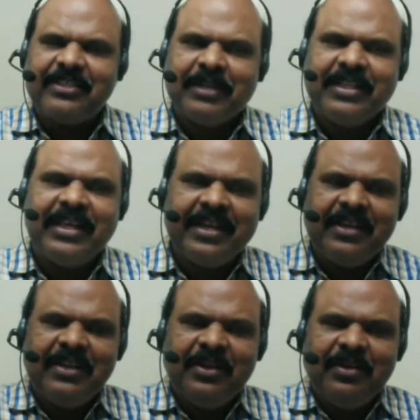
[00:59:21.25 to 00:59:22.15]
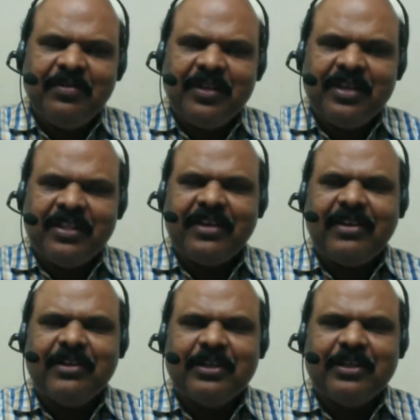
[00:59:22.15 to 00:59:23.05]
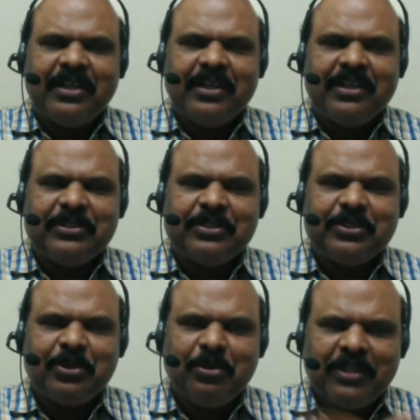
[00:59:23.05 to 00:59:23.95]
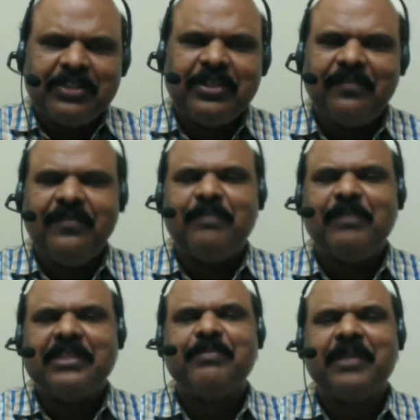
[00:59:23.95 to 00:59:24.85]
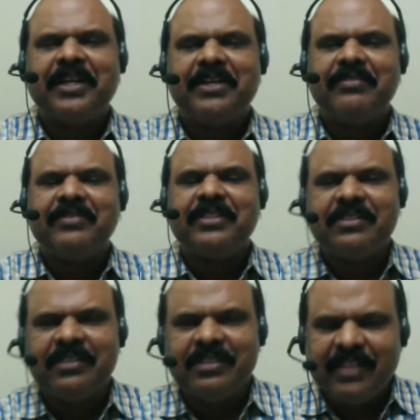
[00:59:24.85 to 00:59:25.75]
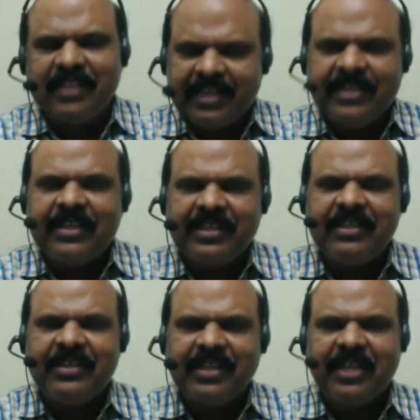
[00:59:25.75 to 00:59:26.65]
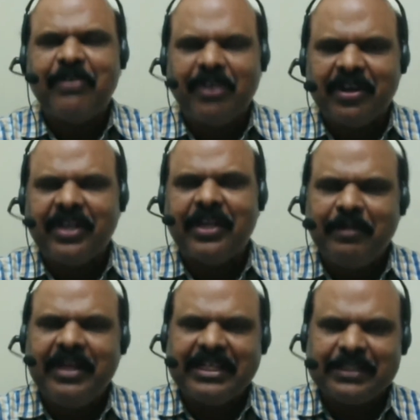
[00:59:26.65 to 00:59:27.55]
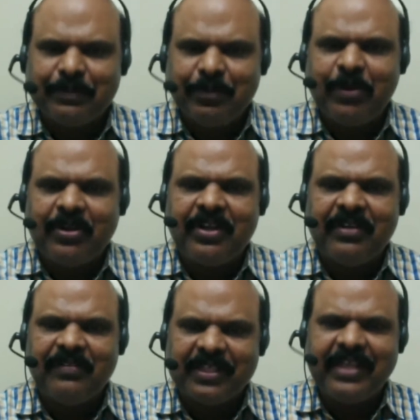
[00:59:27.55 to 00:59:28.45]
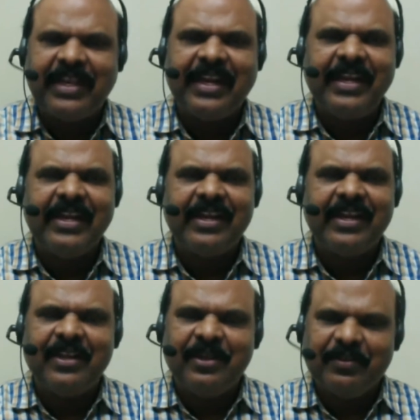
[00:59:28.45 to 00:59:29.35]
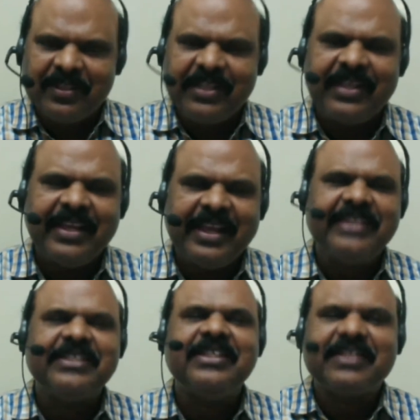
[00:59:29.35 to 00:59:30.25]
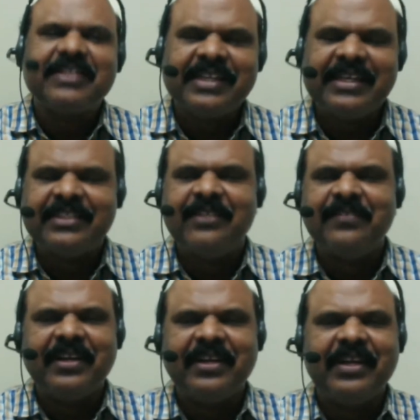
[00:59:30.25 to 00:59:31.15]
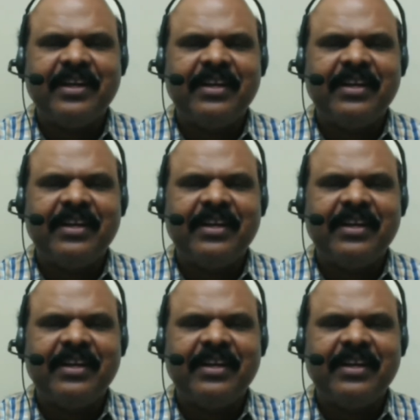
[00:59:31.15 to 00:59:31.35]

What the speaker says: But then there are so much of perspectives that have not yet been explored within India, within each states of India,